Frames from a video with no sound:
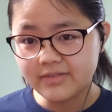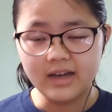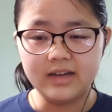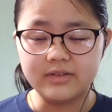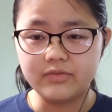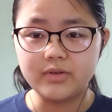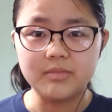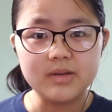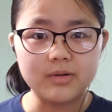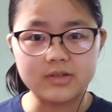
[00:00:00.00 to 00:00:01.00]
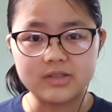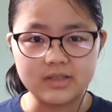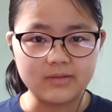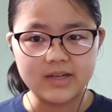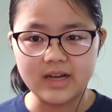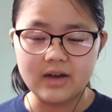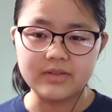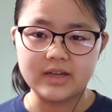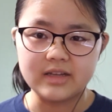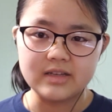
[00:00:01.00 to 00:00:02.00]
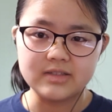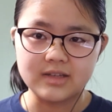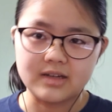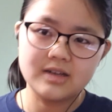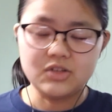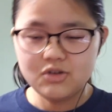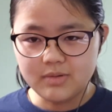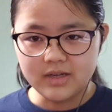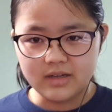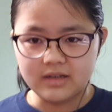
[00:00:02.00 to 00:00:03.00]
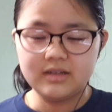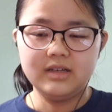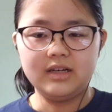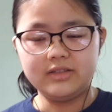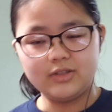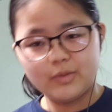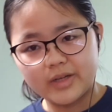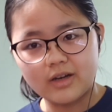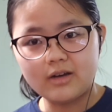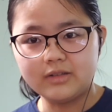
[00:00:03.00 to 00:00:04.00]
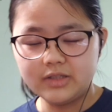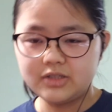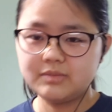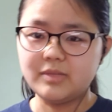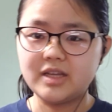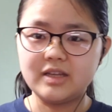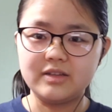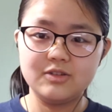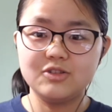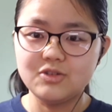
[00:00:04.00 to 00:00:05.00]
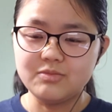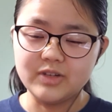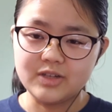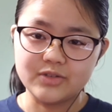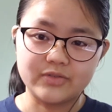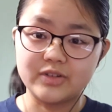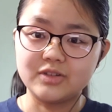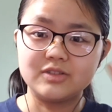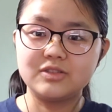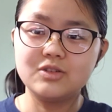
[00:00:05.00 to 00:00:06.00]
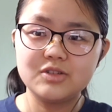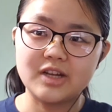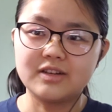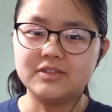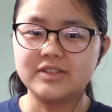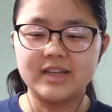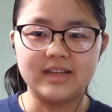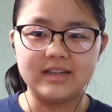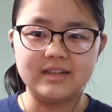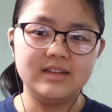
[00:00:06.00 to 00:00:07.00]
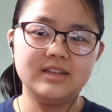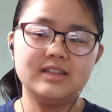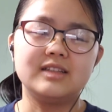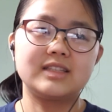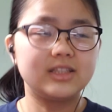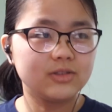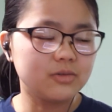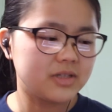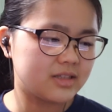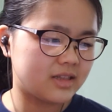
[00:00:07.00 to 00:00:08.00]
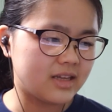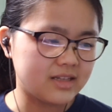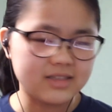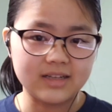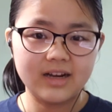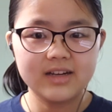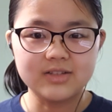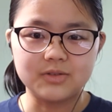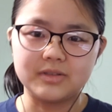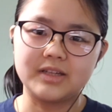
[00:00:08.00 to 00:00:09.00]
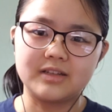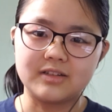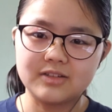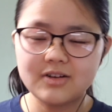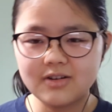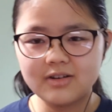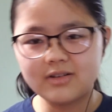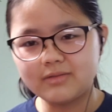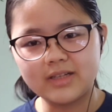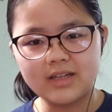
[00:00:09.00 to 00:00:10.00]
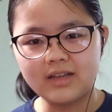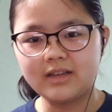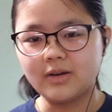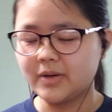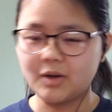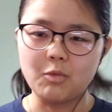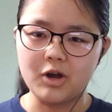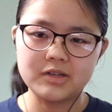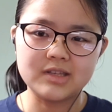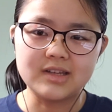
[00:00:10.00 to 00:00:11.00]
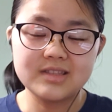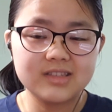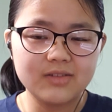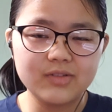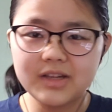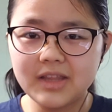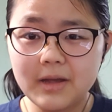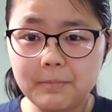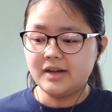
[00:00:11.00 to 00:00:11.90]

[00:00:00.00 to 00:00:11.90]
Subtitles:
And for me personally right now, that is like cubing, doing college, making YouTube videos for 2 channels, and like still doing things that I enjoy, like guitar, reading, going on walks, and stuff like that.